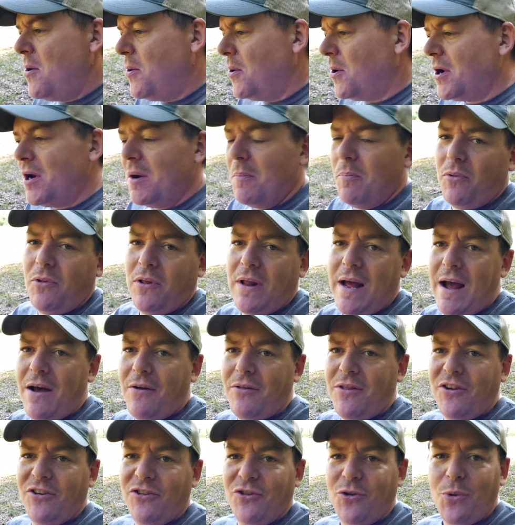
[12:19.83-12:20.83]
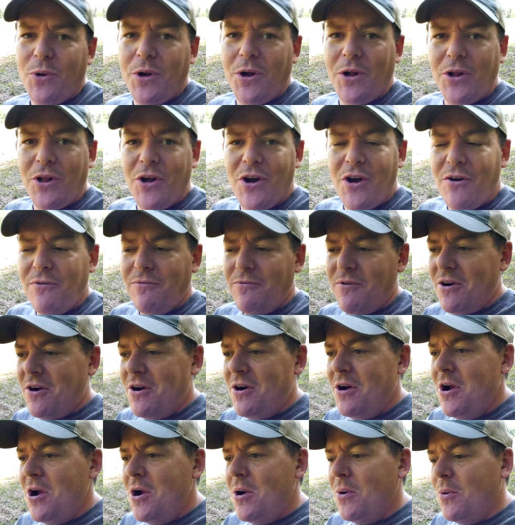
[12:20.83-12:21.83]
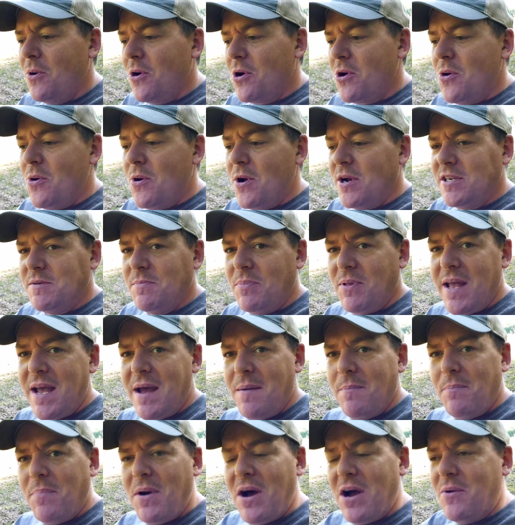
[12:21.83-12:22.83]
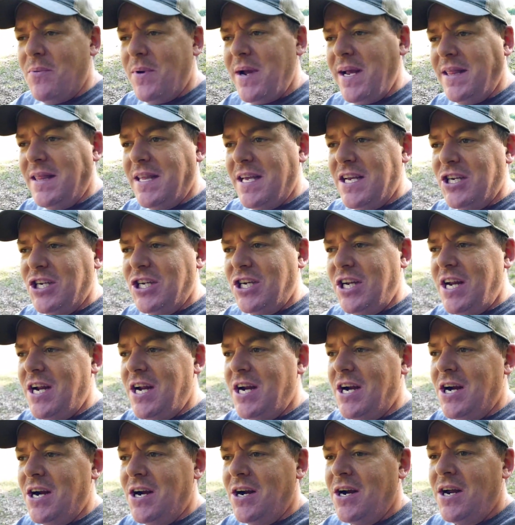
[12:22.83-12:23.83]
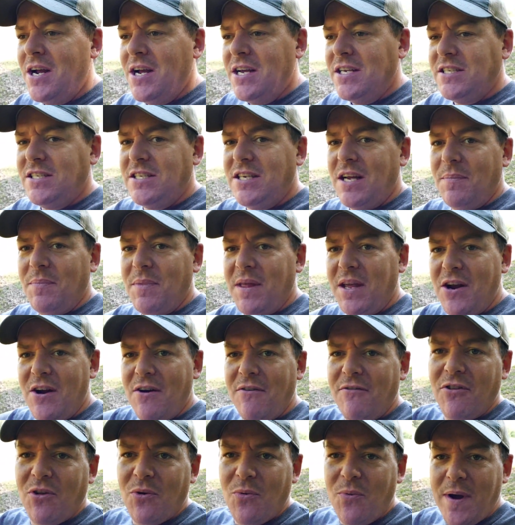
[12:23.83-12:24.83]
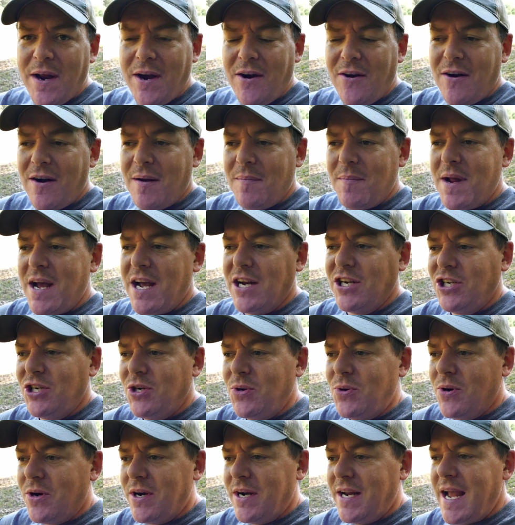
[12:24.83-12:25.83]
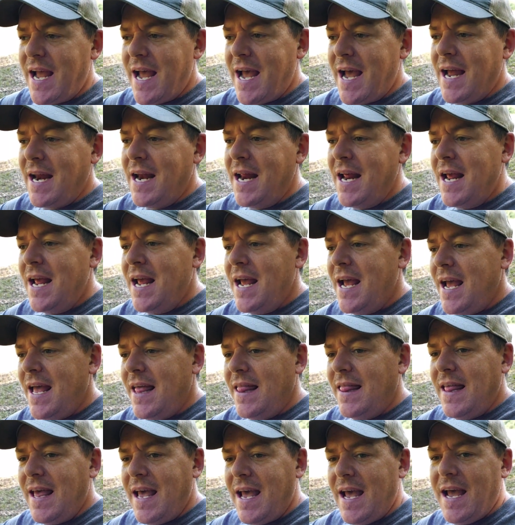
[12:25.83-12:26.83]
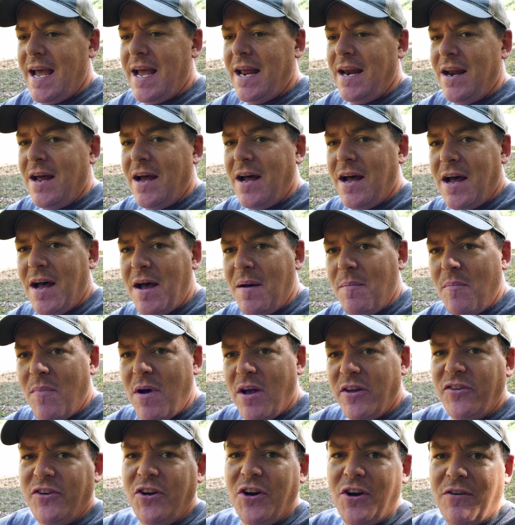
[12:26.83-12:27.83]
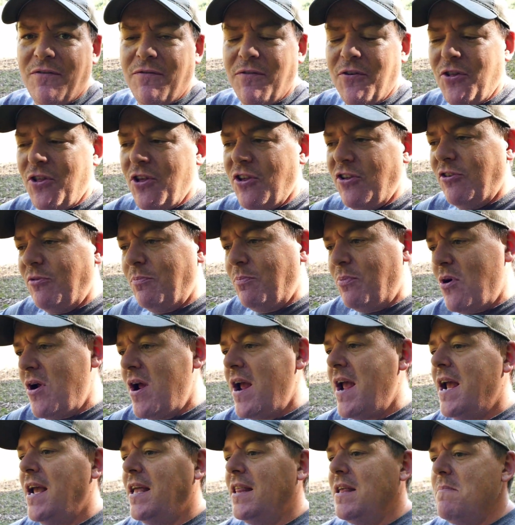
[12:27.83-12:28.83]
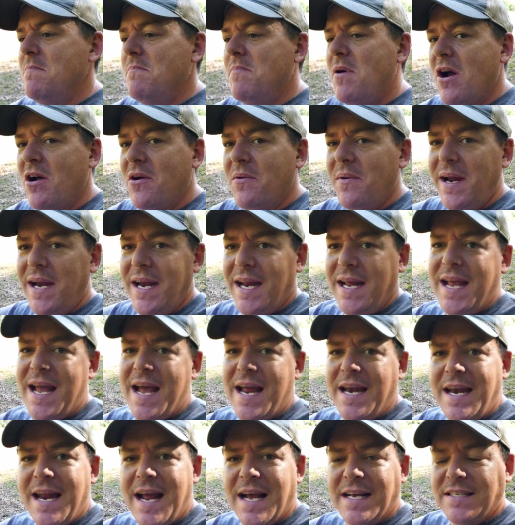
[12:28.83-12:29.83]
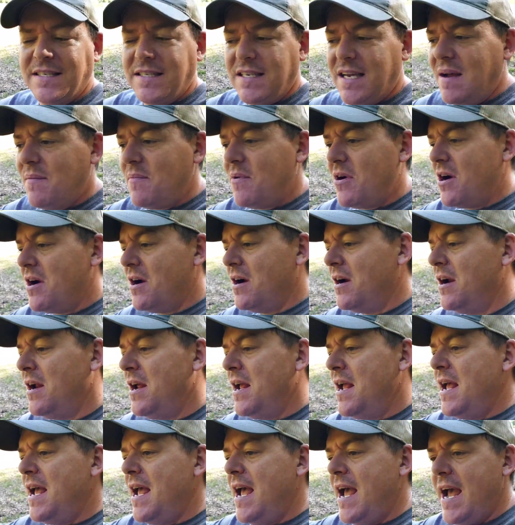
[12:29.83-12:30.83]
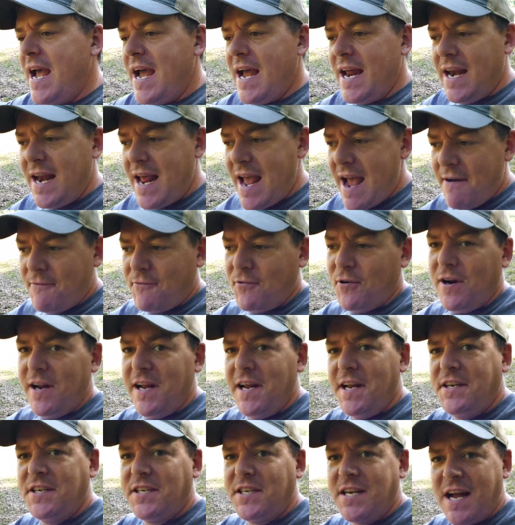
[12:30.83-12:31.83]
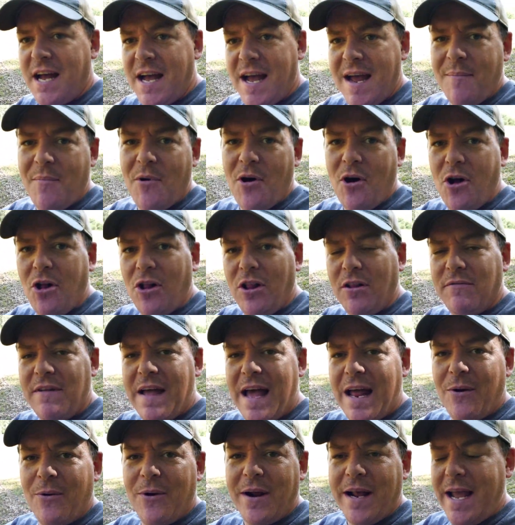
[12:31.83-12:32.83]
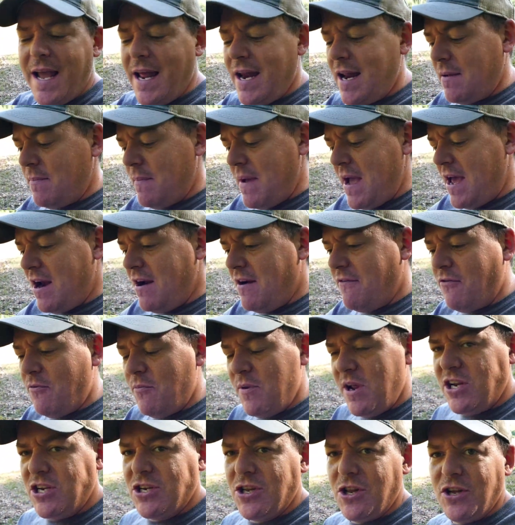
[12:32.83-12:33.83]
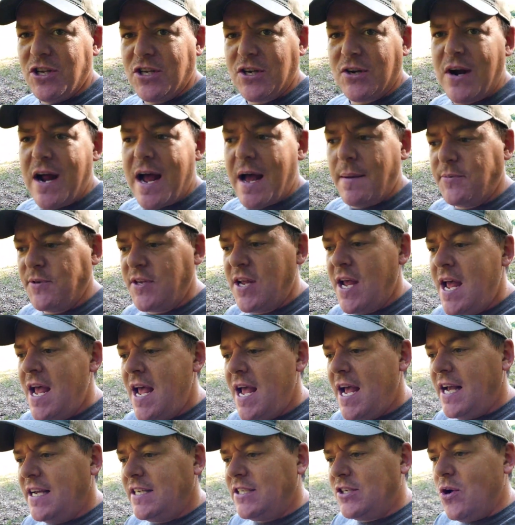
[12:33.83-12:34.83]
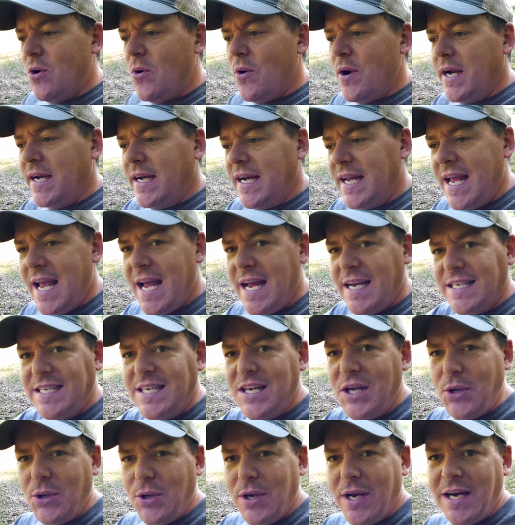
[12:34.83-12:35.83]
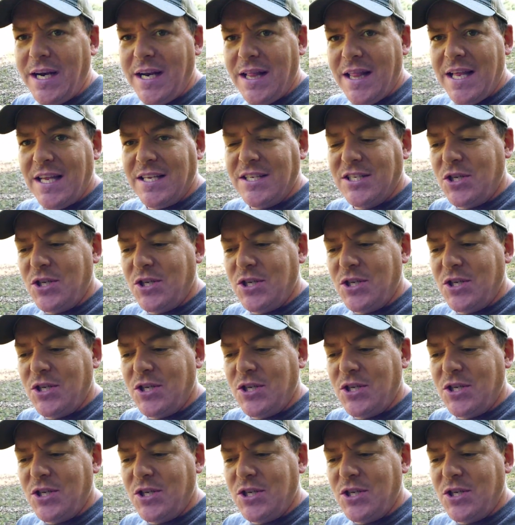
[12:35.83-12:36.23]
We're going to plow the soil over, we're going to plant buckwheat this year, something over the winter, I'm not sure yet, and then uh, mustard for the spring, and then buckwheat again next summer. And after each time, all of that organic matter from each of those crops is going to get tilled into this